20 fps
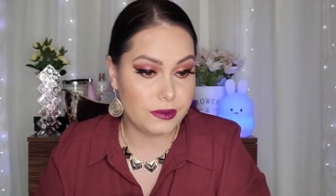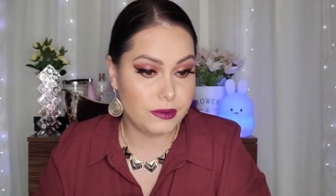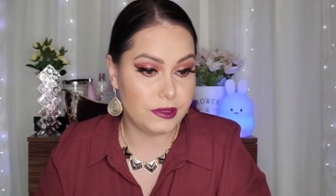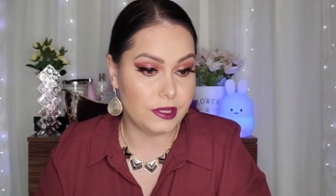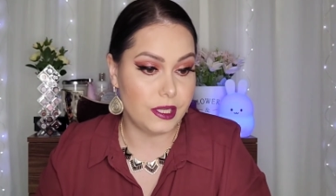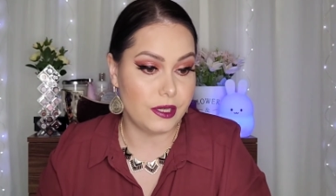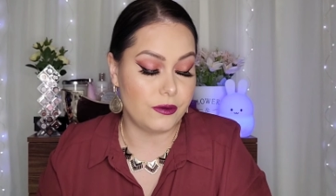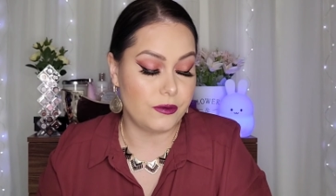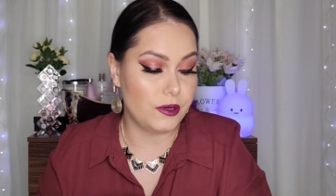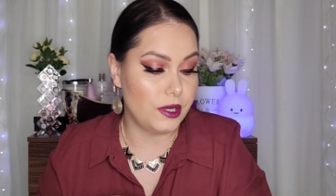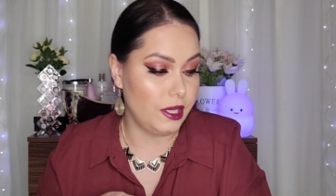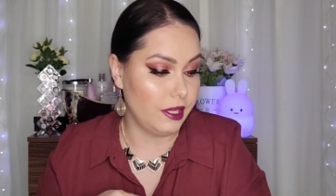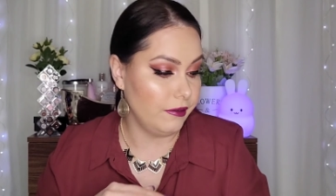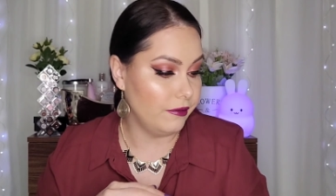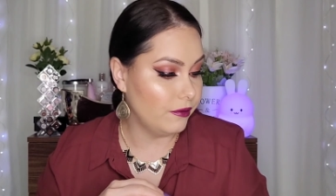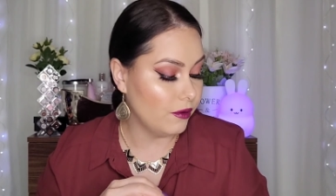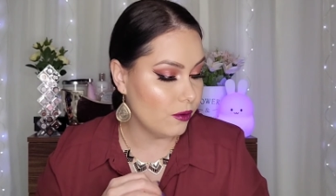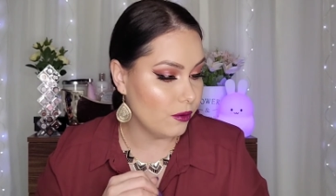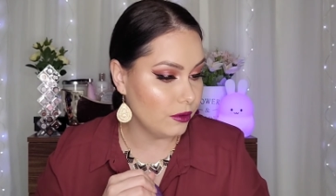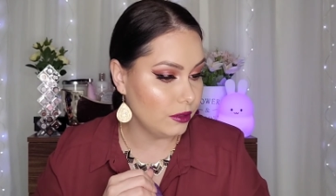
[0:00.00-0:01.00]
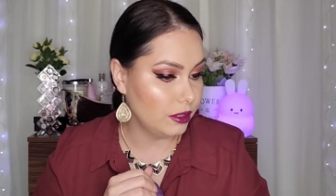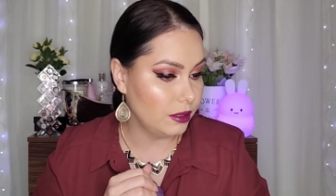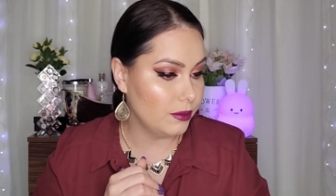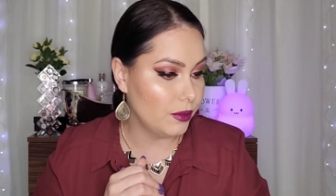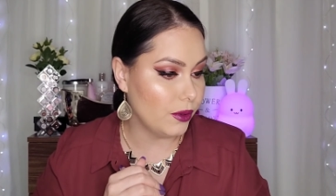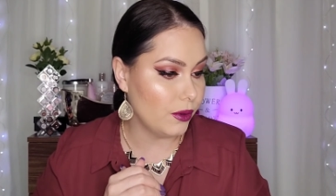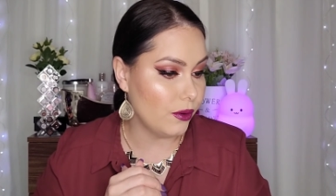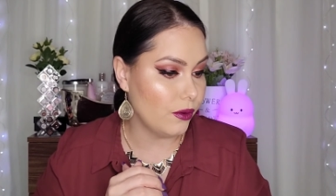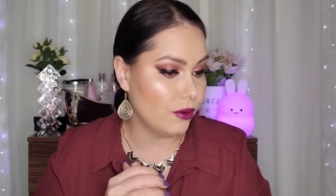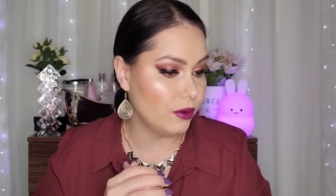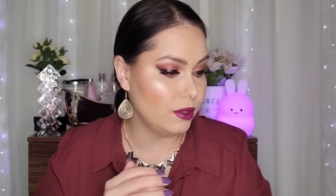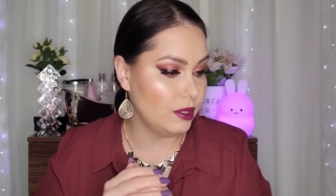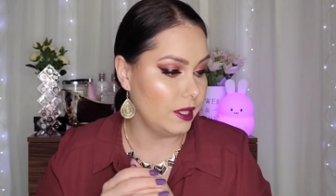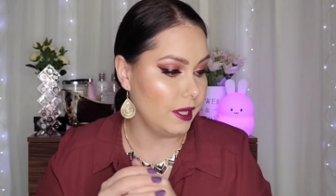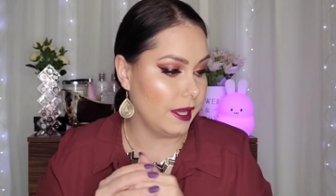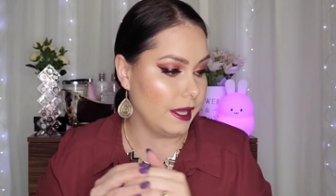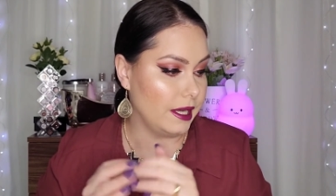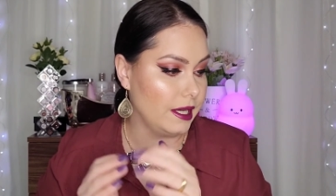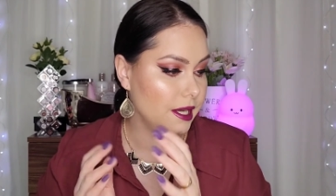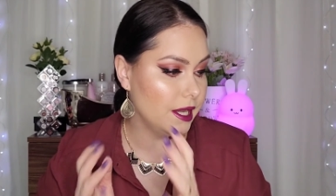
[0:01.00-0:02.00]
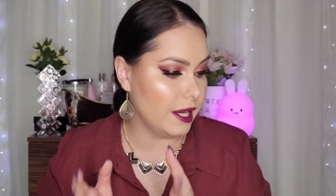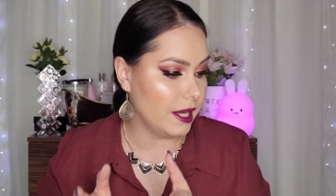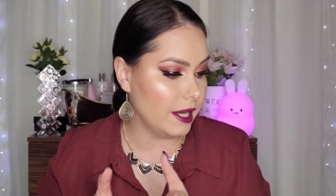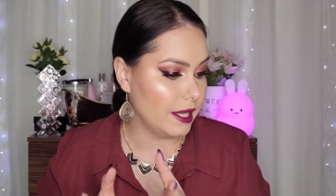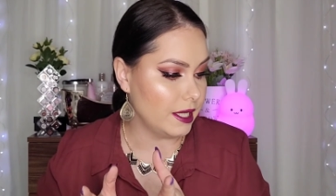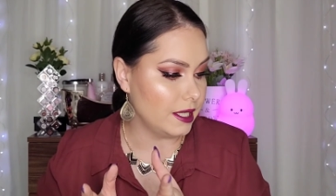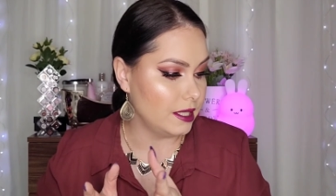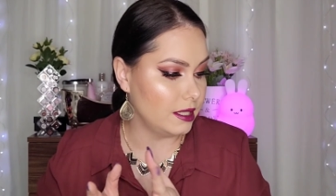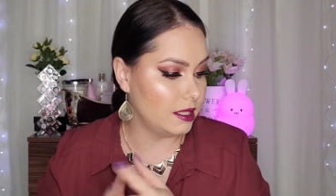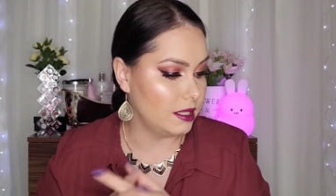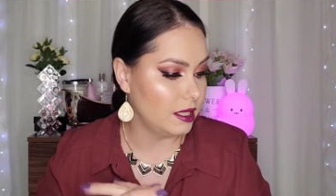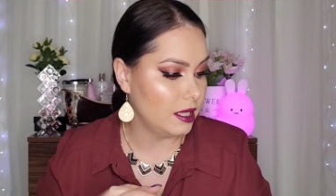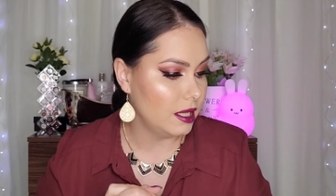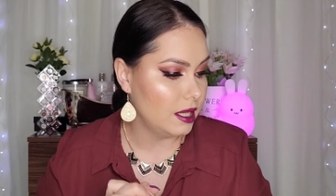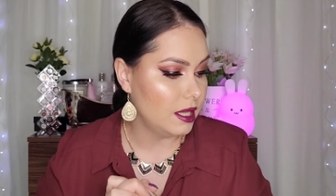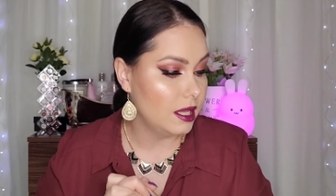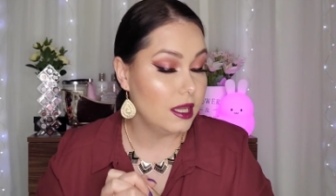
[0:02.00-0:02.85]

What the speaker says: they're really affordable, they are nice,